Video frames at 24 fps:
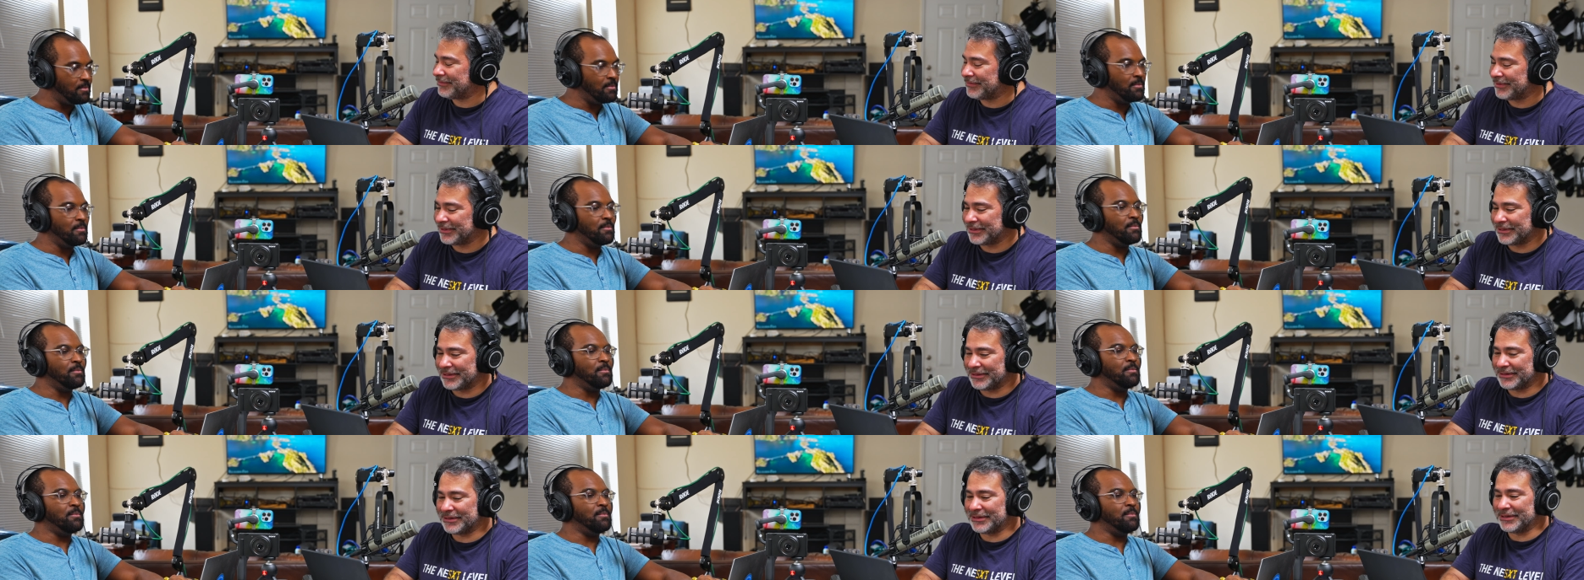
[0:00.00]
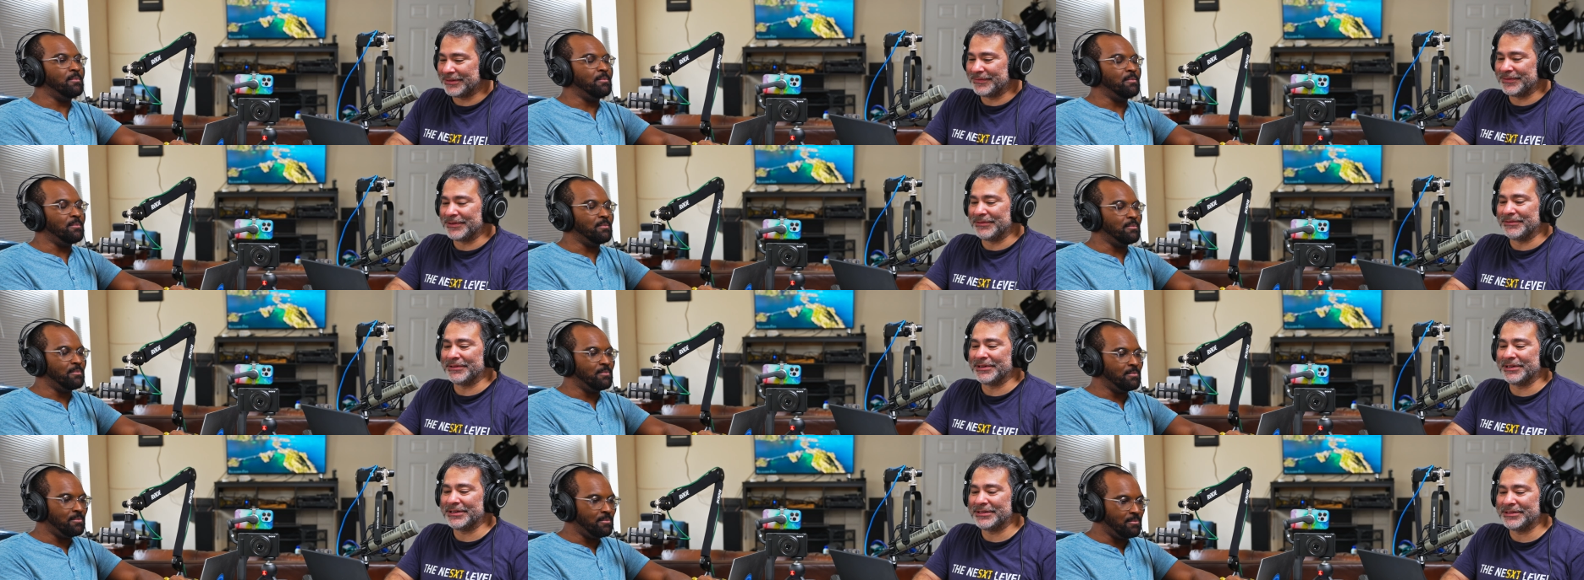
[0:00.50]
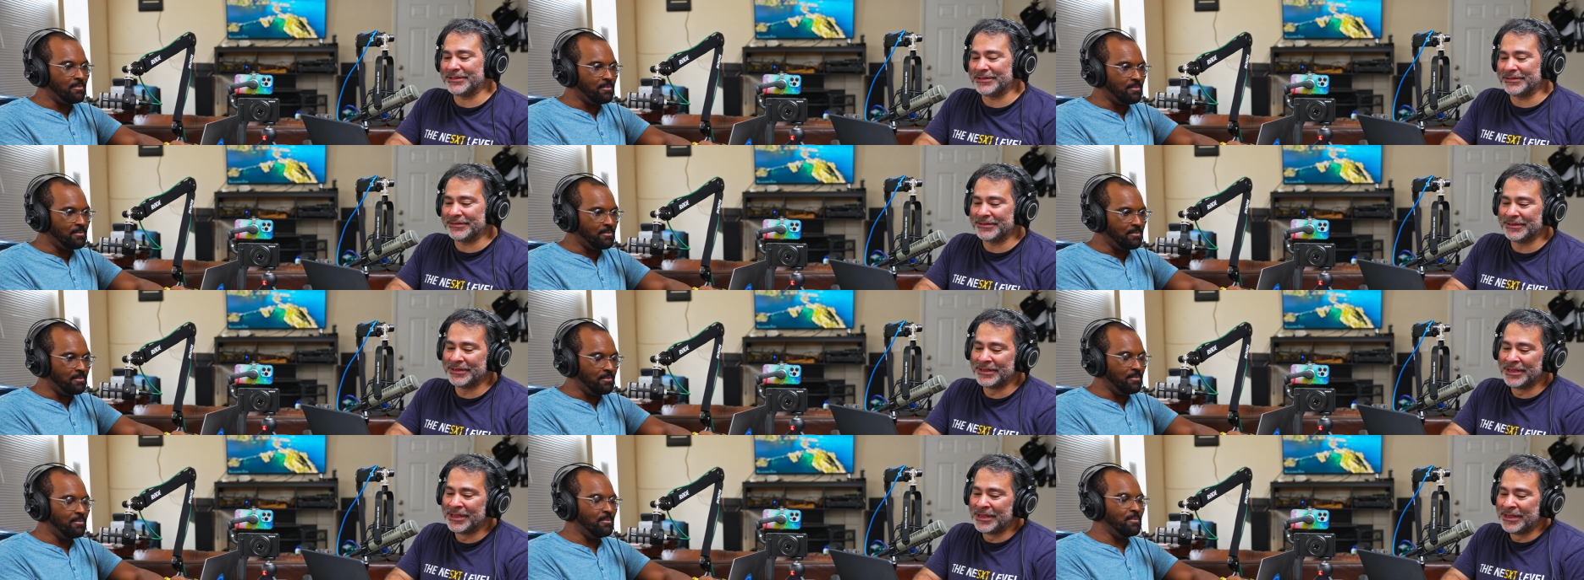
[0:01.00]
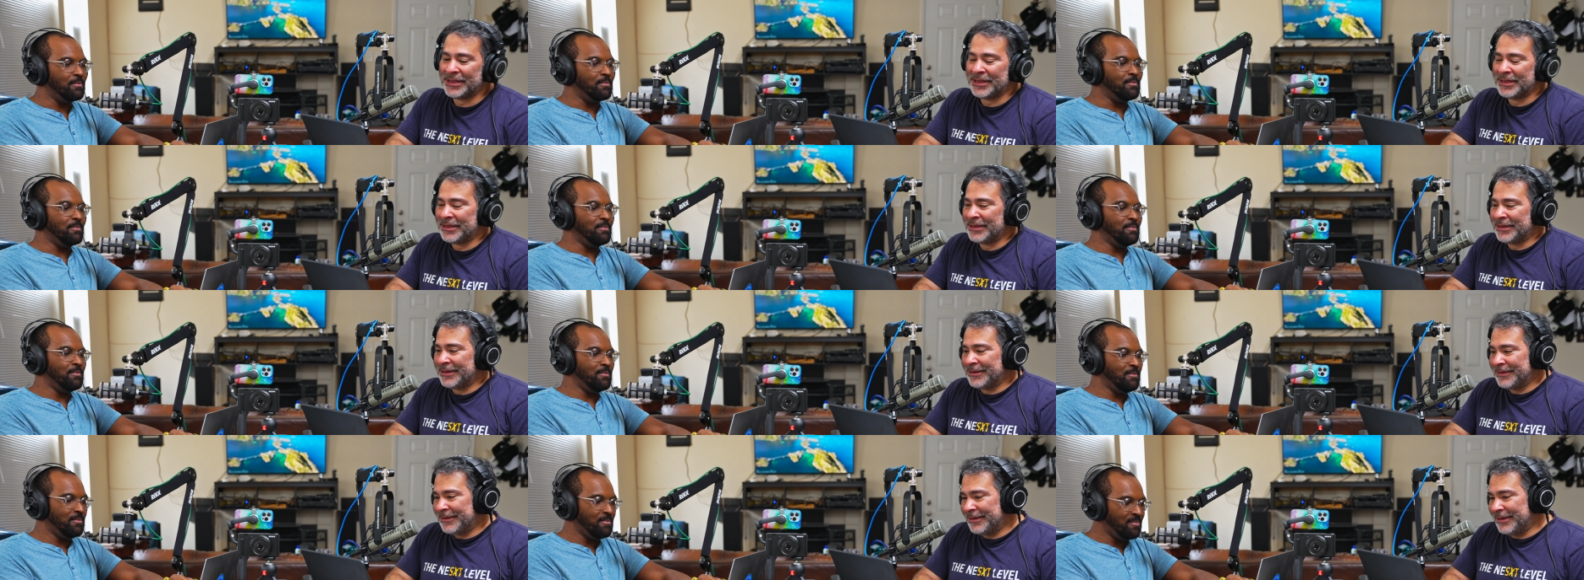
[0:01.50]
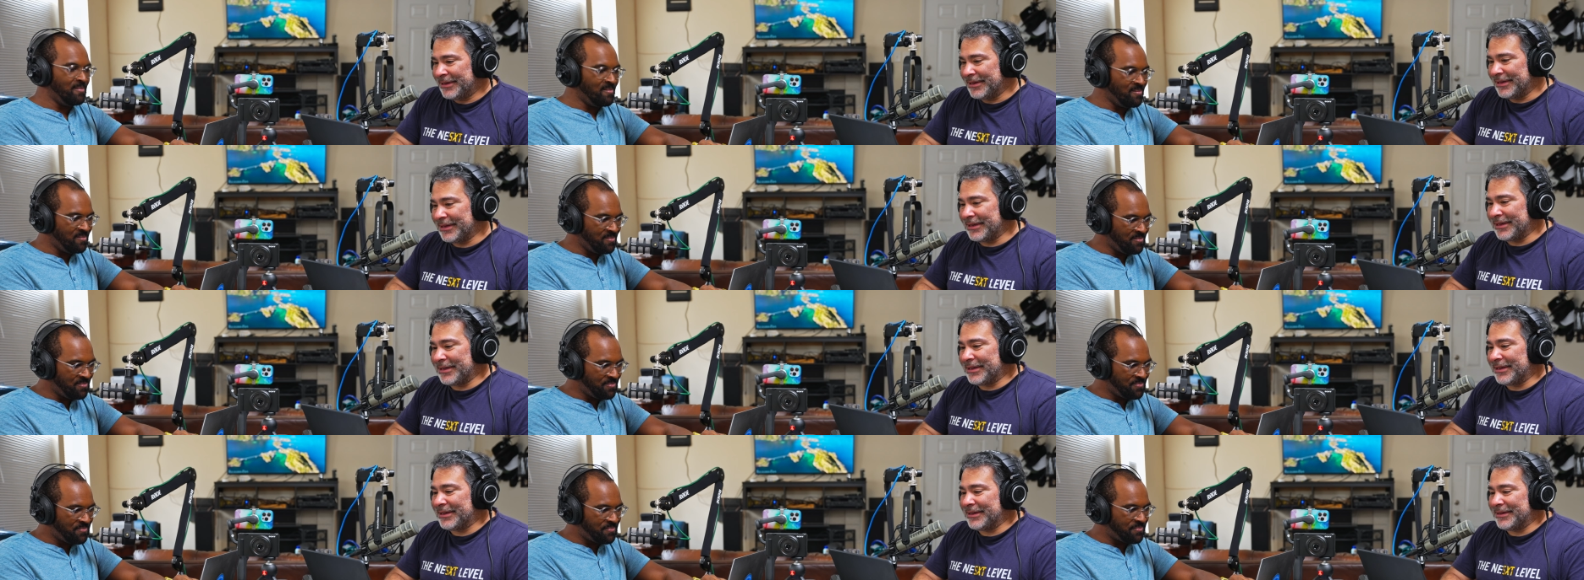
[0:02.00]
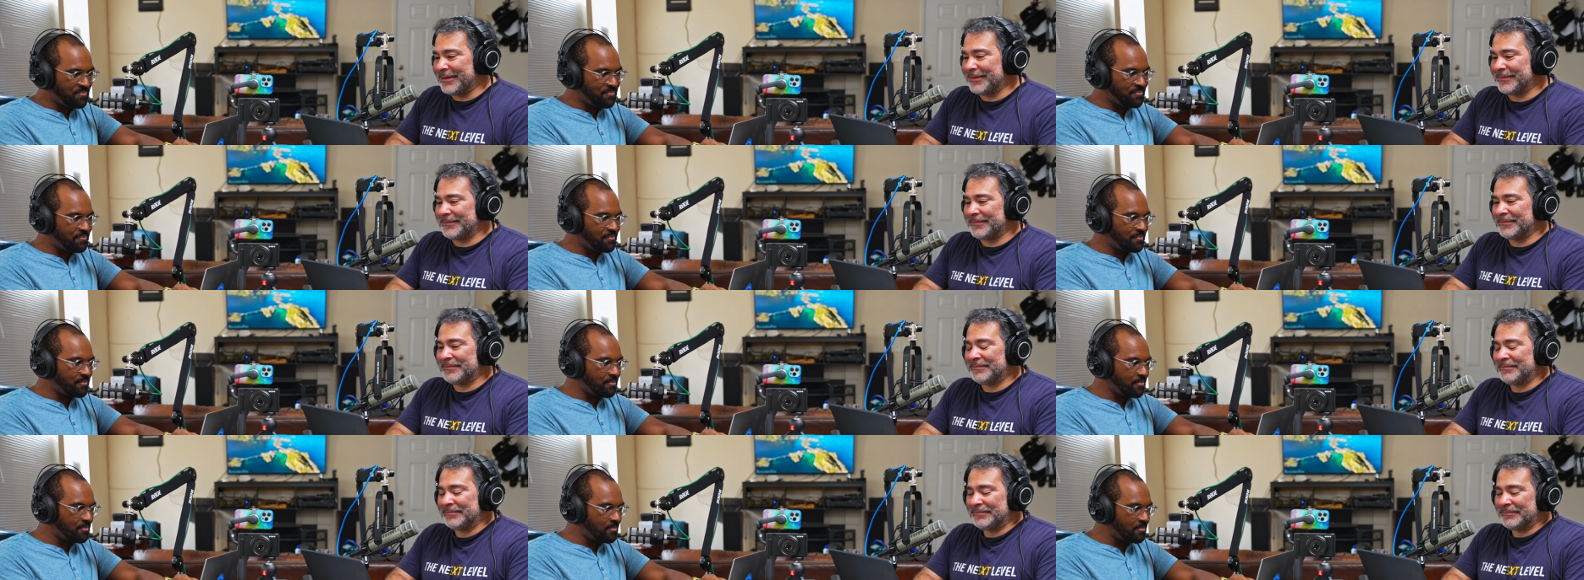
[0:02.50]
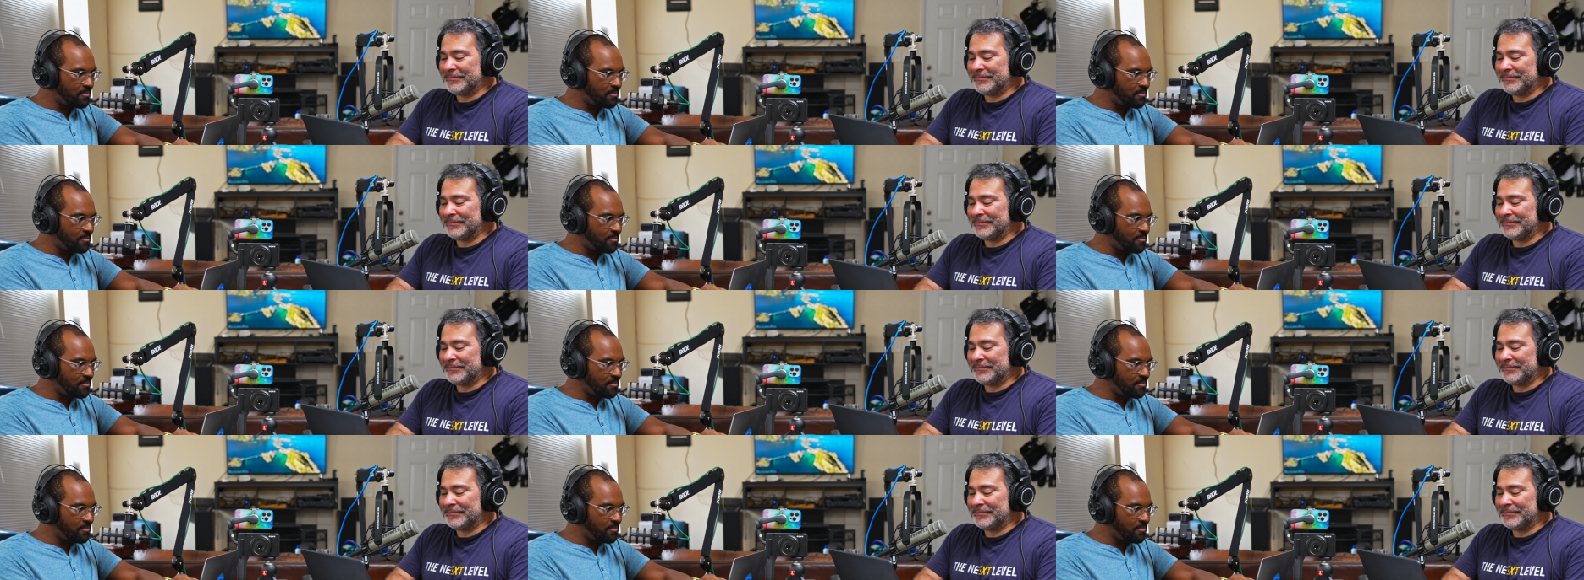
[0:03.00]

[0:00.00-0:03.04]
Speaker 1: 100 mm. if you wanted to. Mm -hmm. Um,